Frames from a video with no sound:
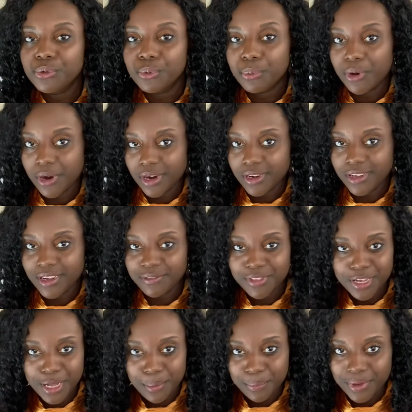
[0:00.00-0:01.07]
part of the
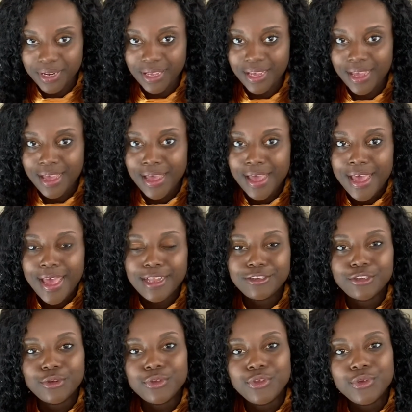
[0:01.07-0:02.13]
company. And so
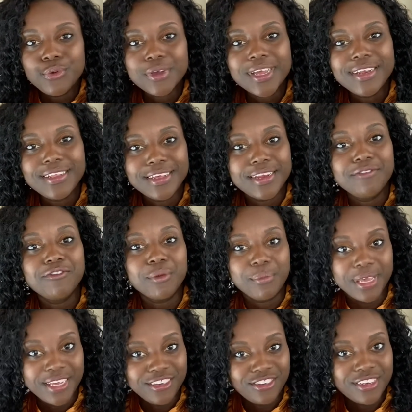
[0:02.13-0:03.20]
you can get
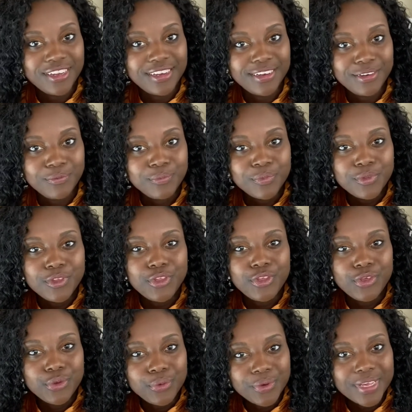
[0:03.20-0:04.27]
information,
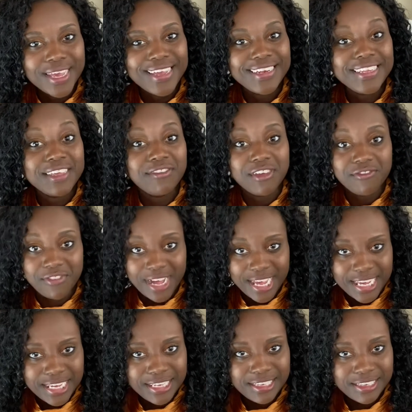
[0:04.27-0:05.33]
you can give
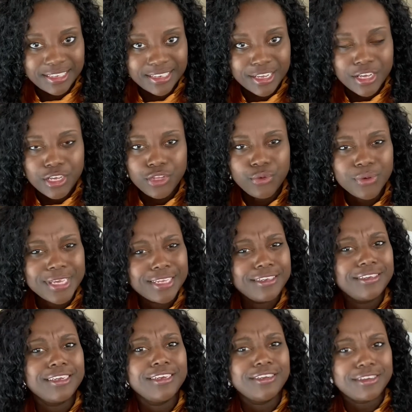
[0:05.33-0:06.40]
advice, you can
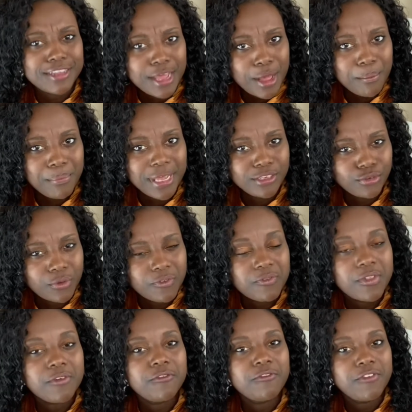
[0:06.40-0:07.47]
teach them based off of
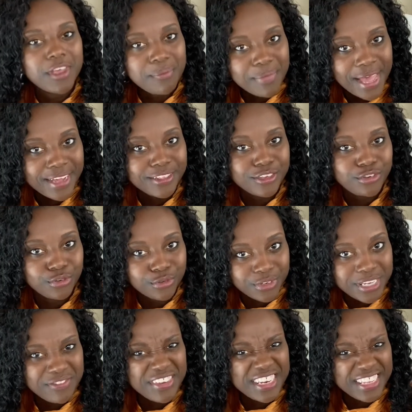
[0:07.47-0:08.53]
the feedback that you're
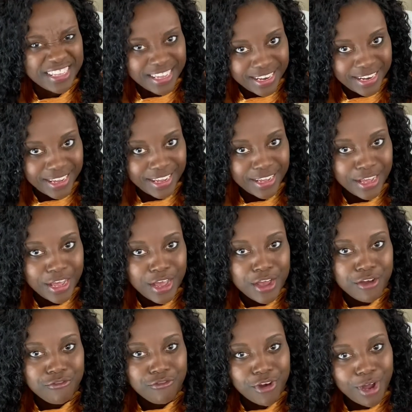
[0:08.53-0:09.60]
even getting
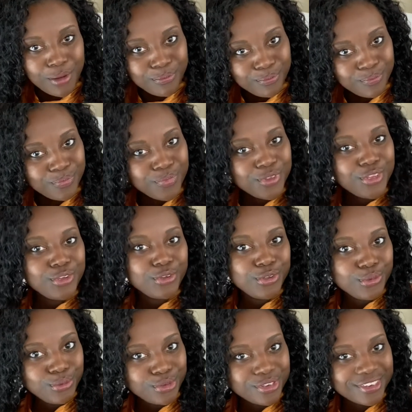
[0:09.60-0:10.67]
from your
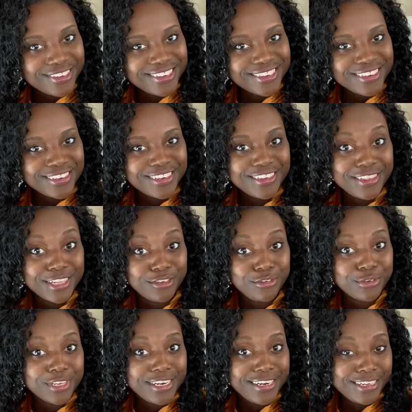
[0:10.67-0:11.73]
users that you're
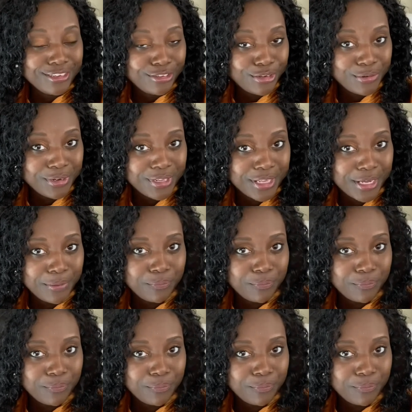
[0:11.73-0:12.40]
getting externally.